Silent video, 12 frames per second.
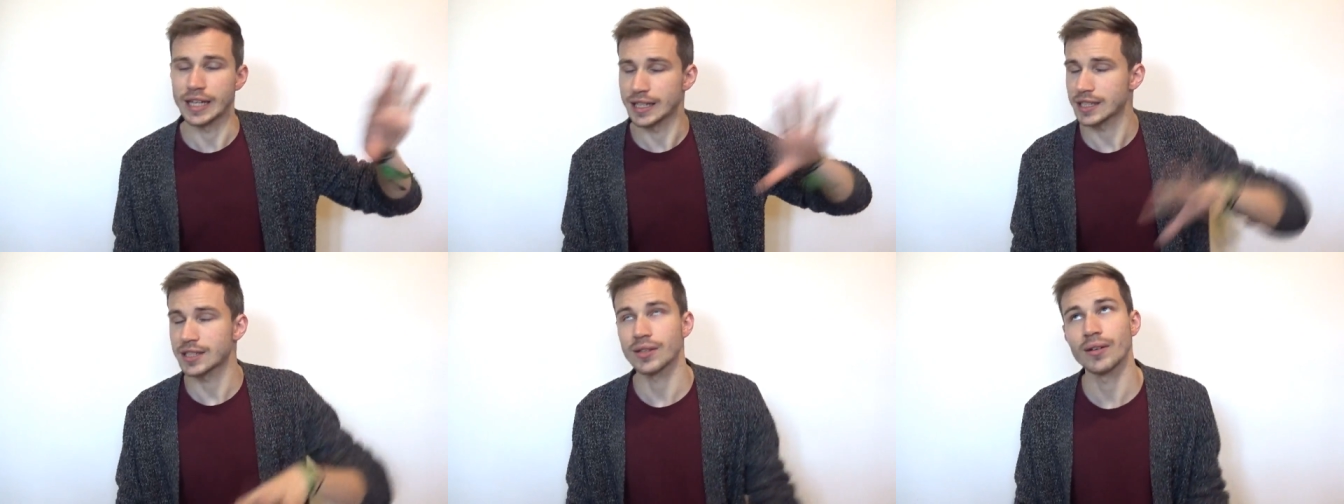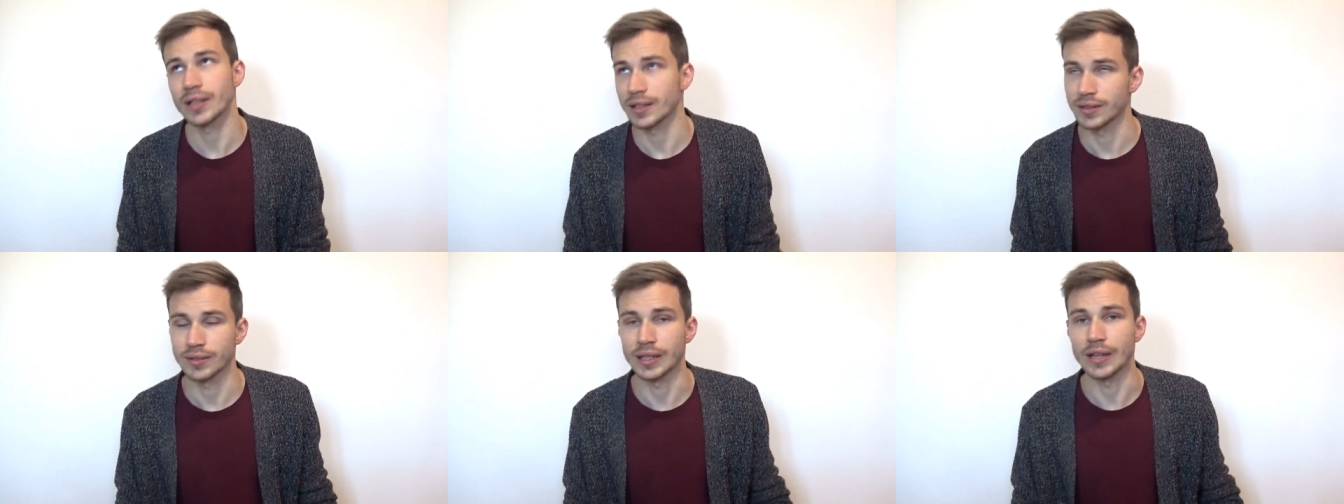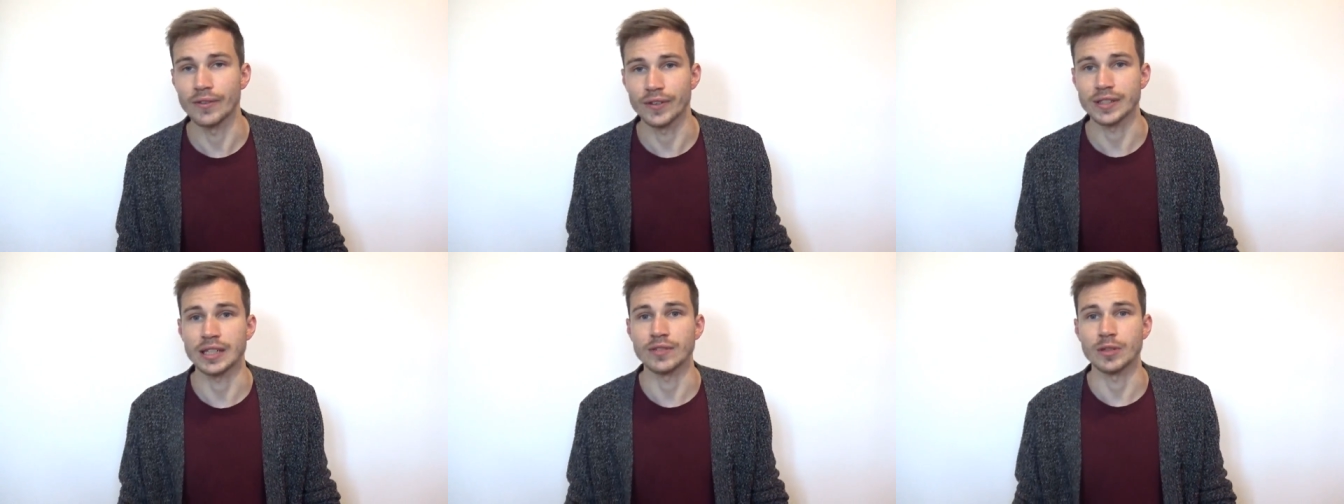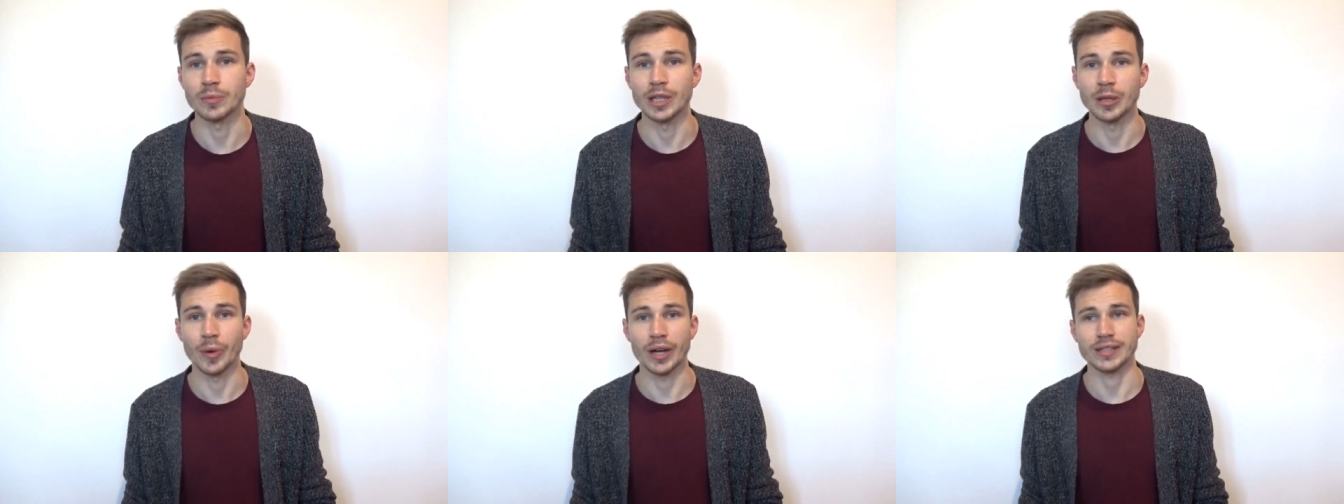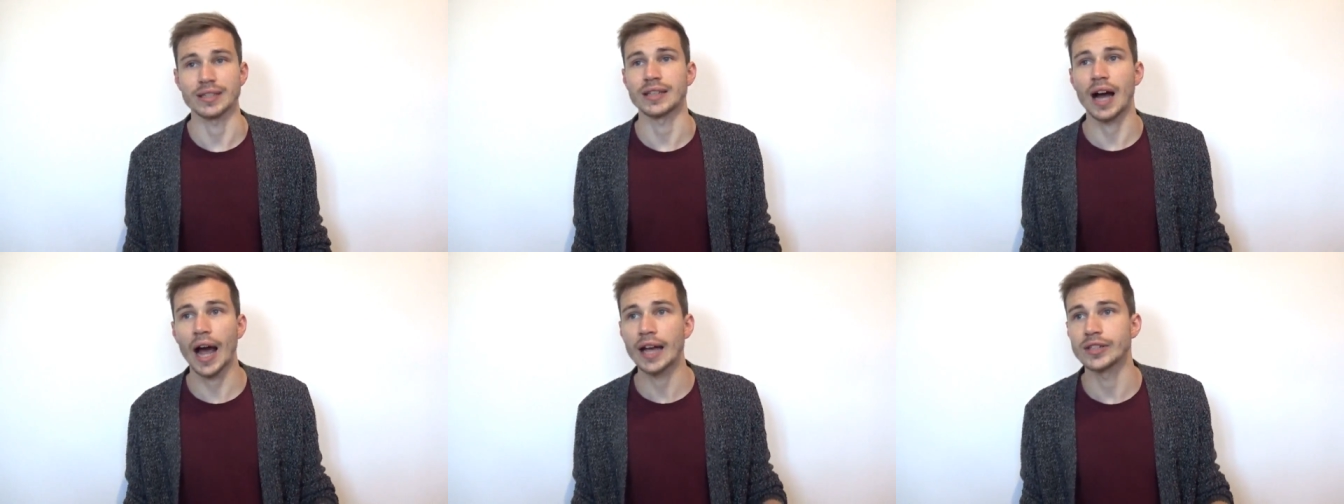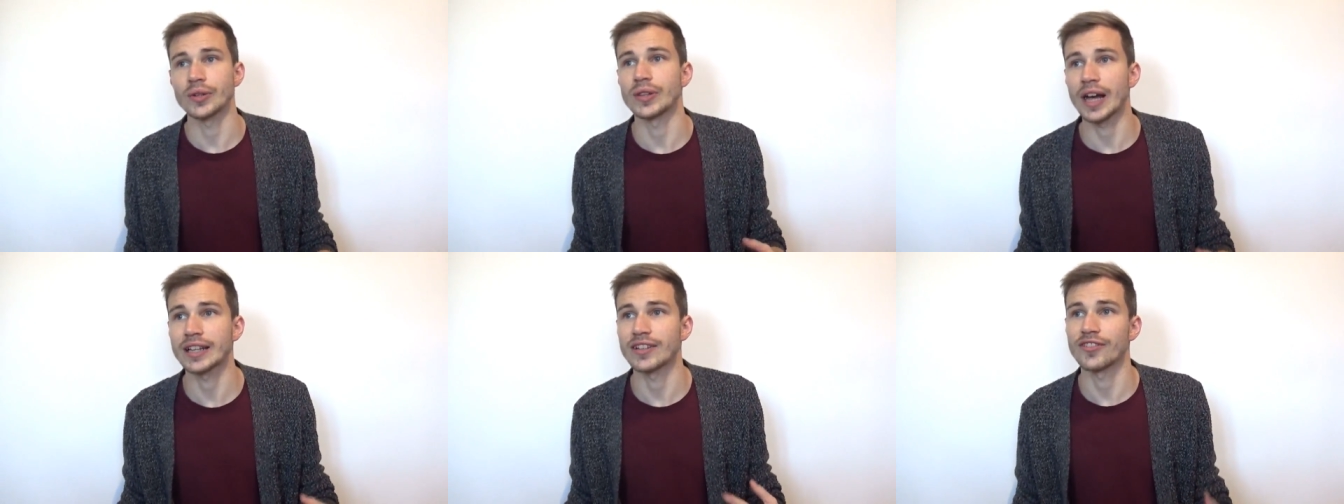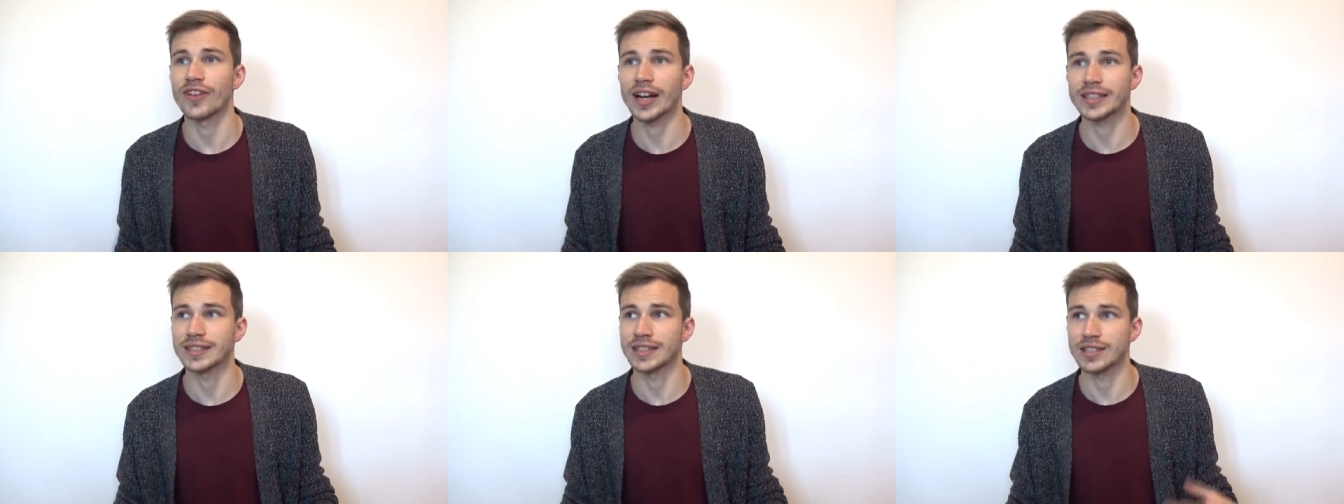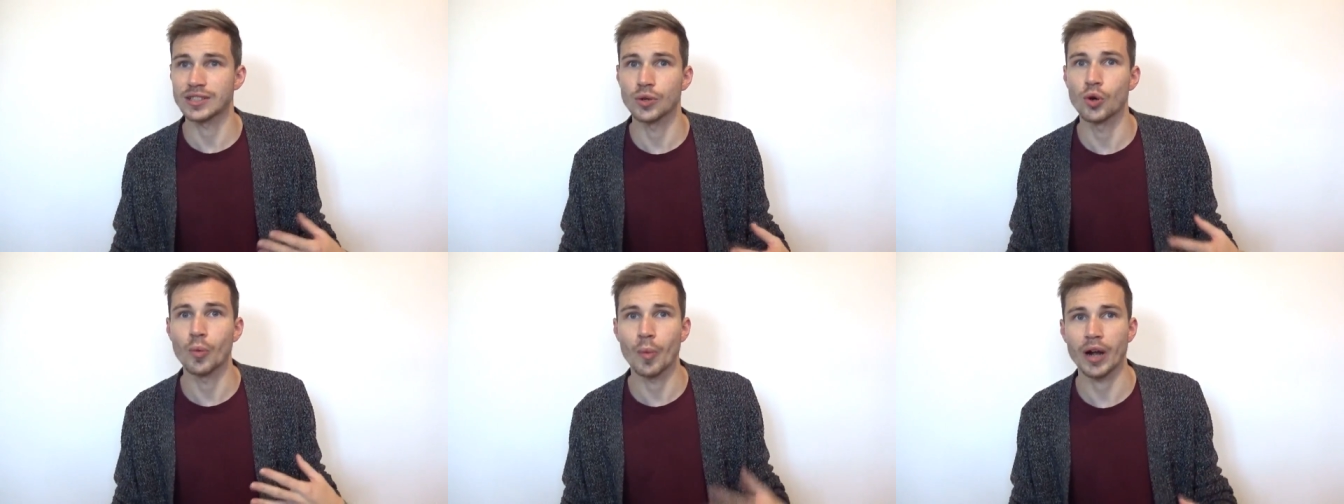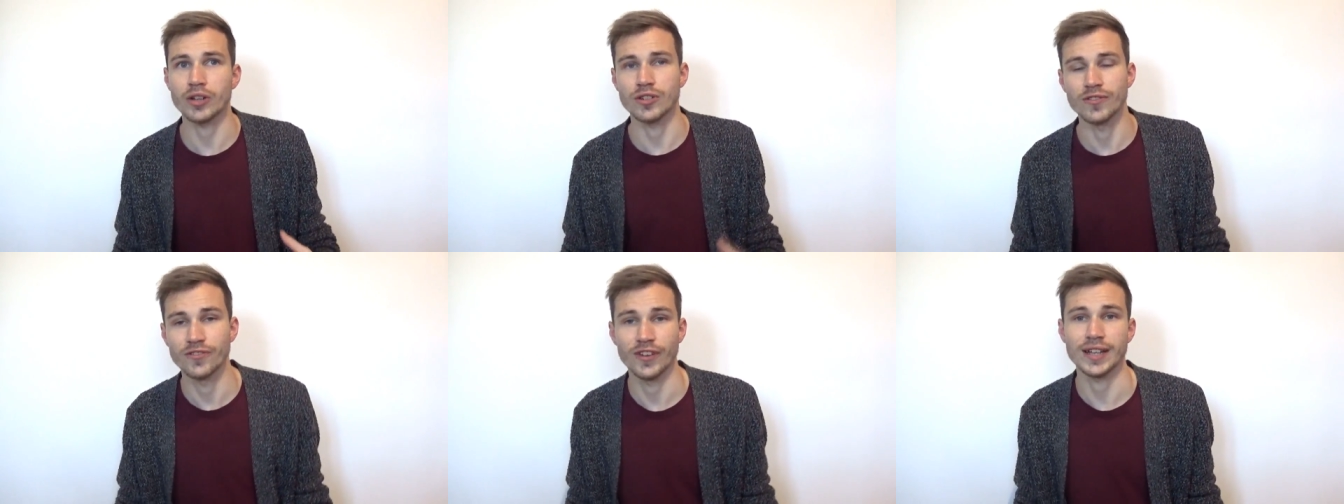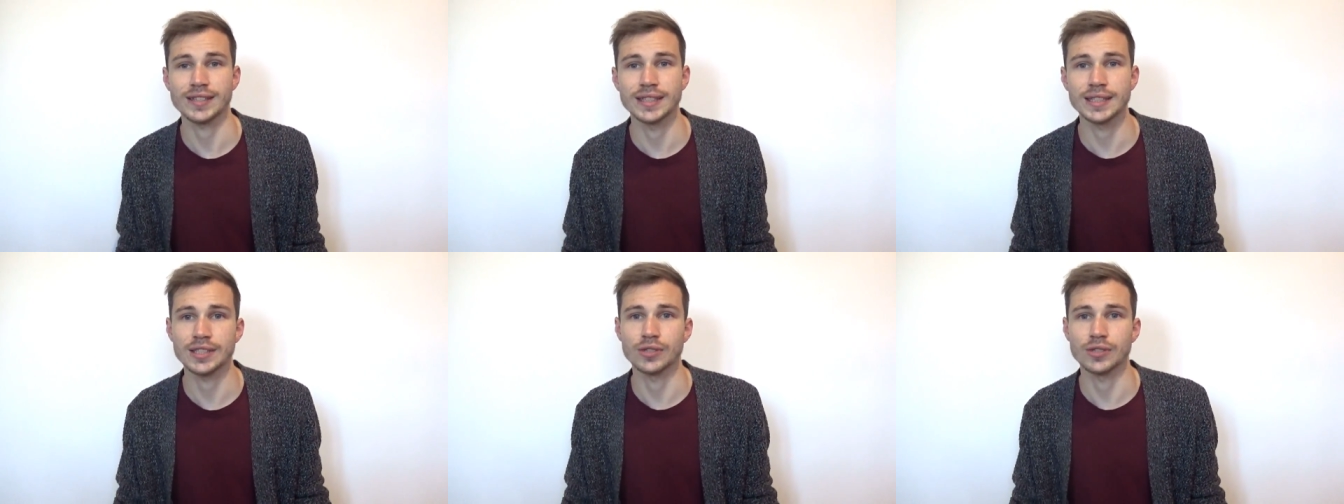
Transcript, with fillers: It's totally, totally infested with mealybugs, and I don't like the fact that it's so much infested.